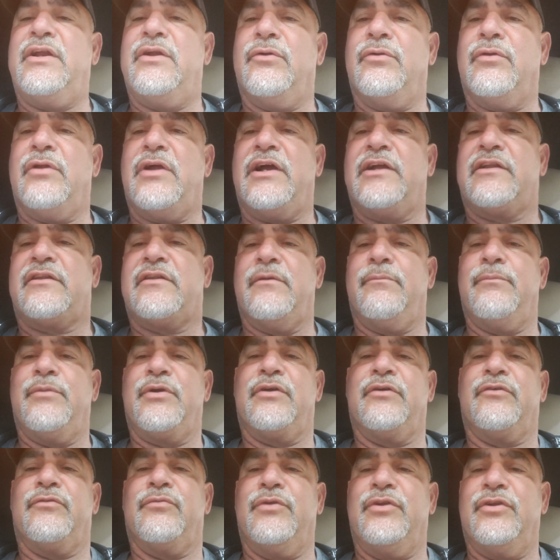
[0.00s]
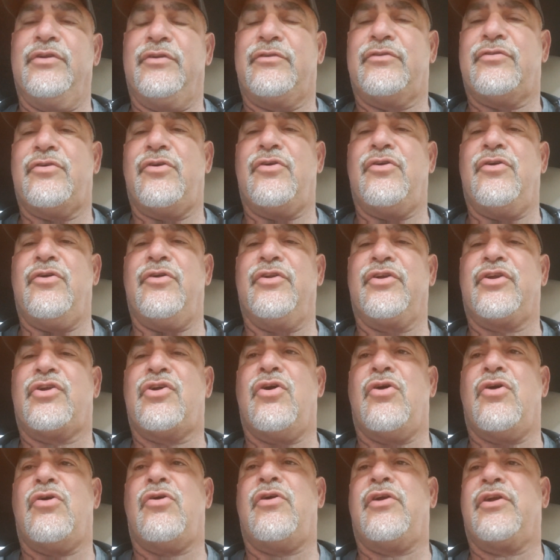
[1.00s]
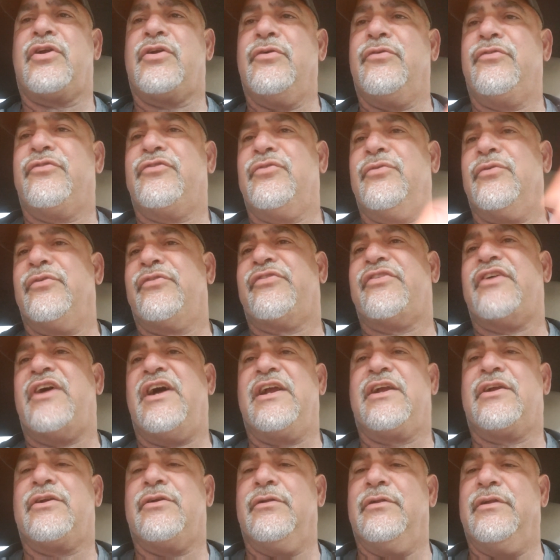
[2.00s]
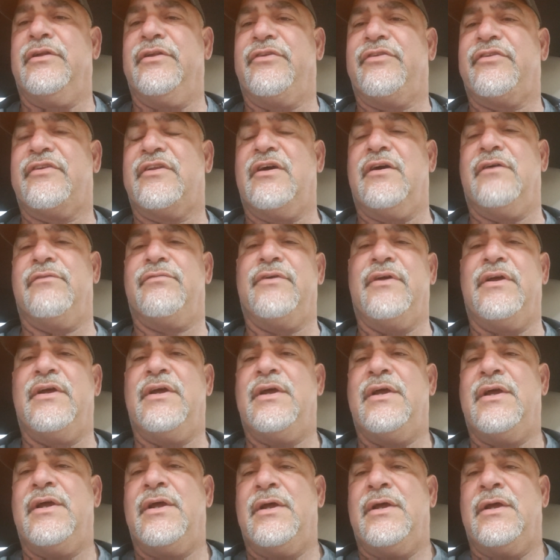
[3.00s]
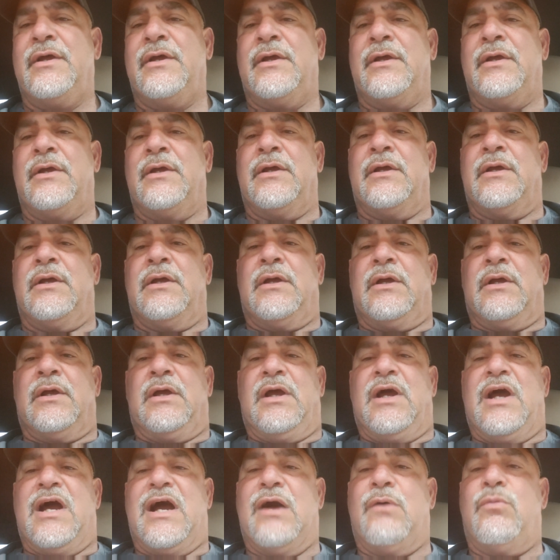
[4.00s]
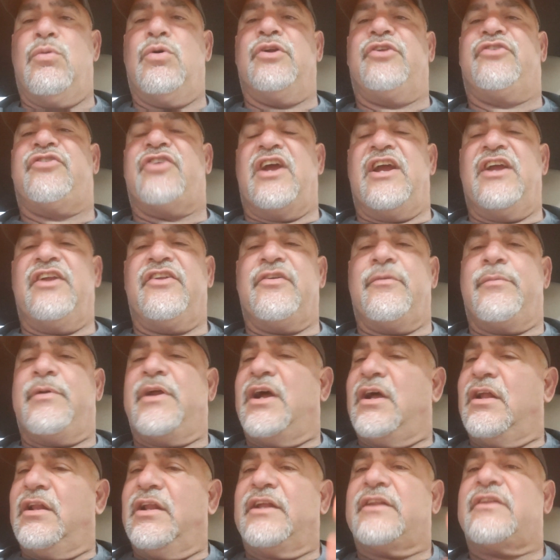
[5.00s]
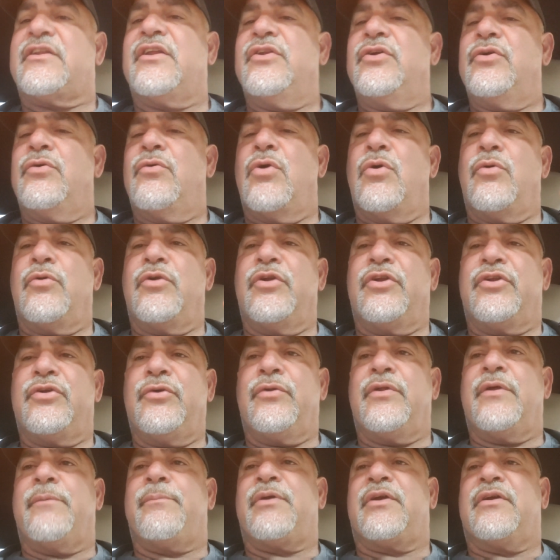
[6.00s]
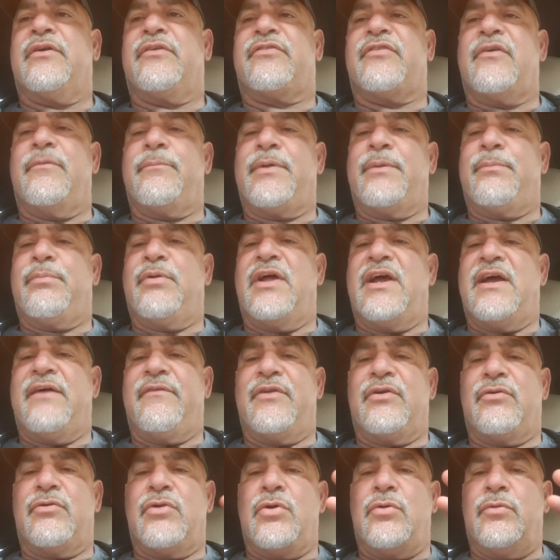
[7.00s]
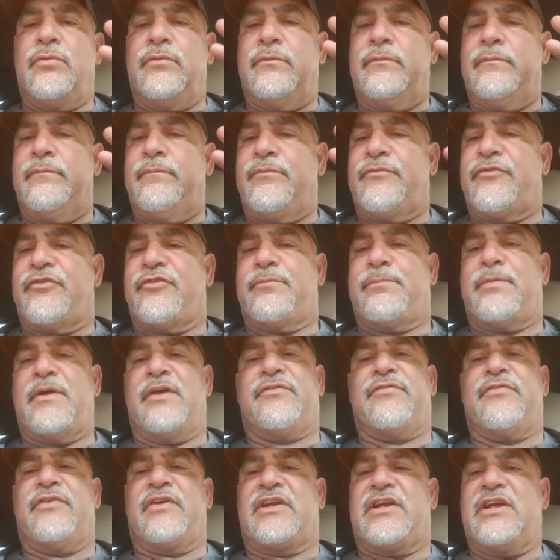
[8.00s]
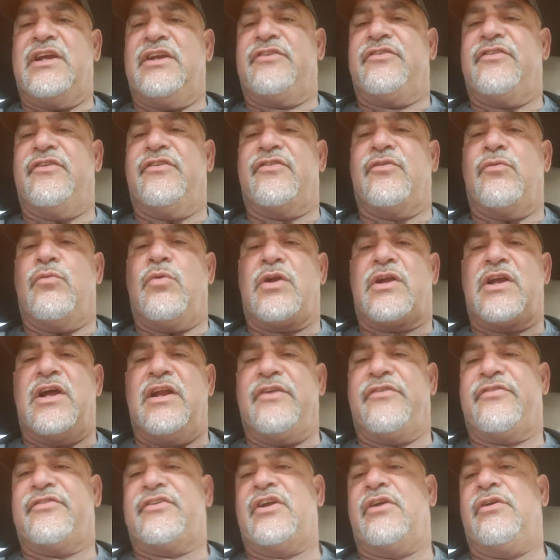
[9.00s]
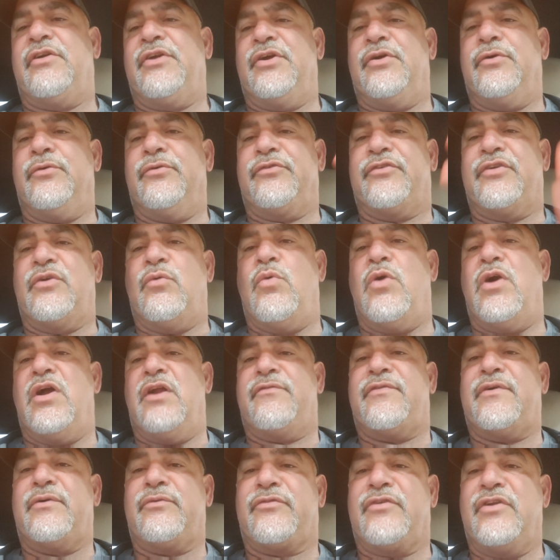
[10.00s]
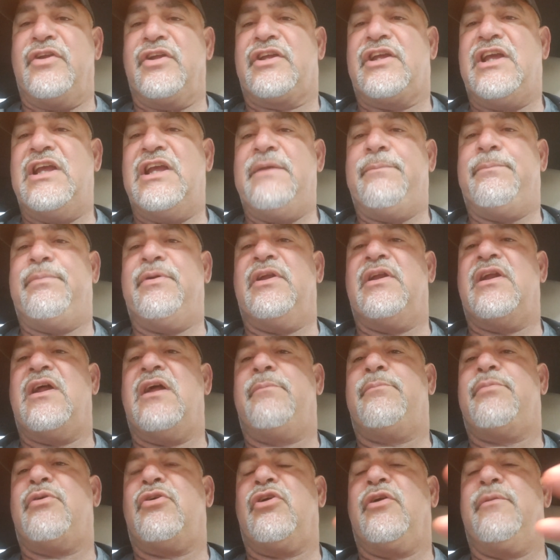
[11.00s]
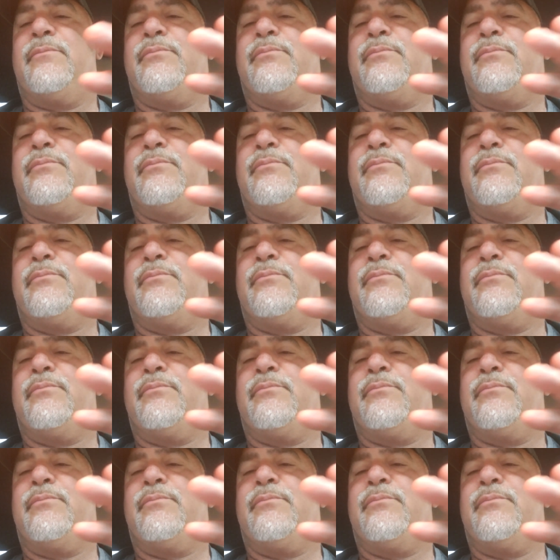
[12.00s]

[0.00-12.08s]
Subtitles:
don't like them because when you turn on the car, it goes through a cycle and stuff. I would change it, but I'll let the new owner do that because some people have their own specifications of what kind of stereos they want. If I was going to keep it, I'd probably